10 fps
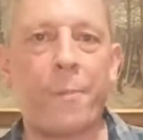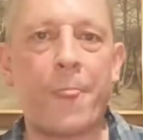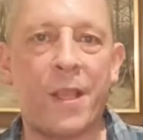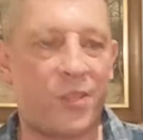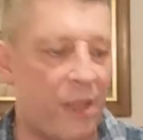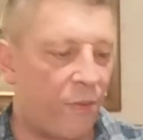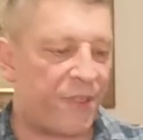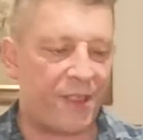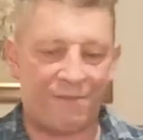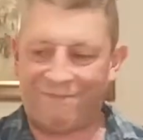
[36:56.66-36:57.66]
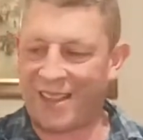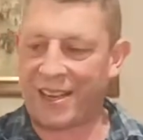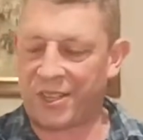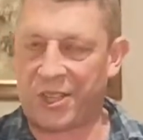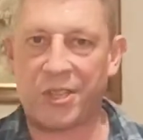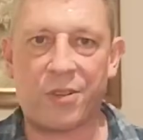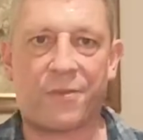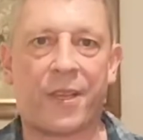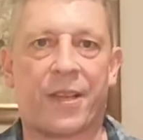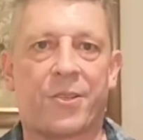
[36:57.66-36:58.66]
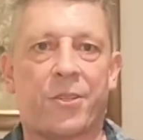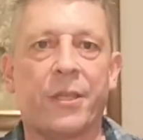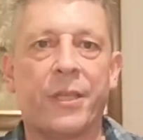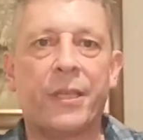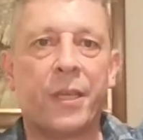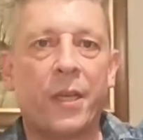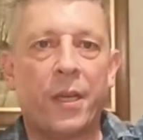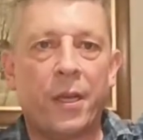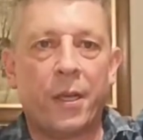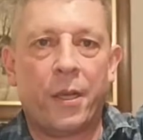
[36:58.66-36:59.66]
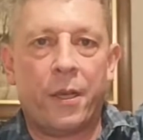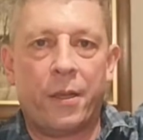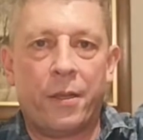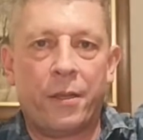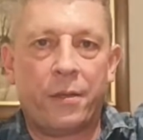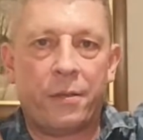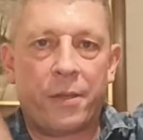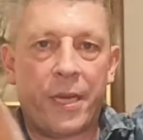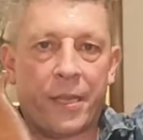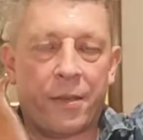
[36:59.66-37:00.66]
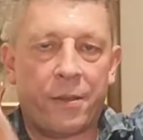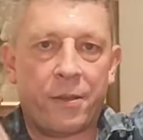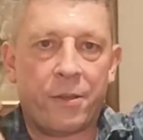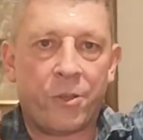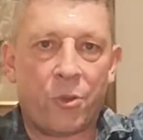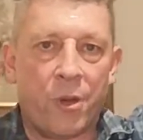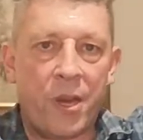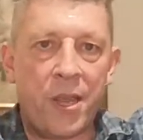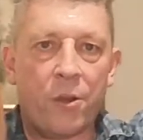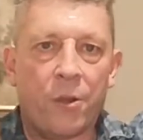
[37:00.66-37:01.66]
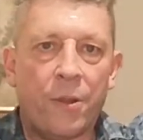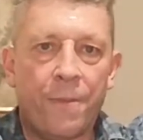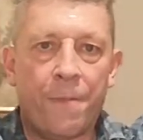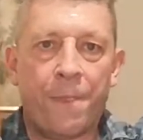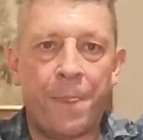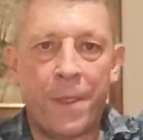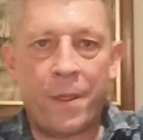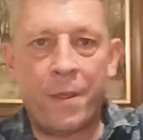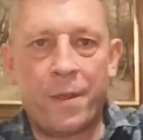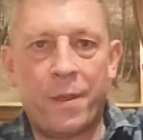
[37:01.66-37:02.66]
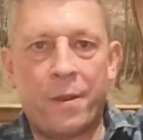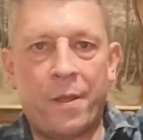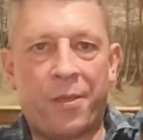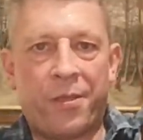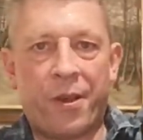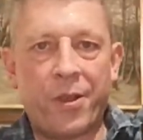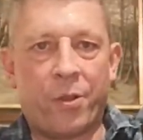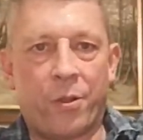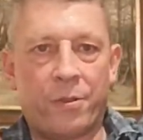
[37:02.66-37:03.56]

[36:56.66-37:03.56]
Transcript: It's not often you get to see stuff like this, really. Right. So Niel, Nathaniel.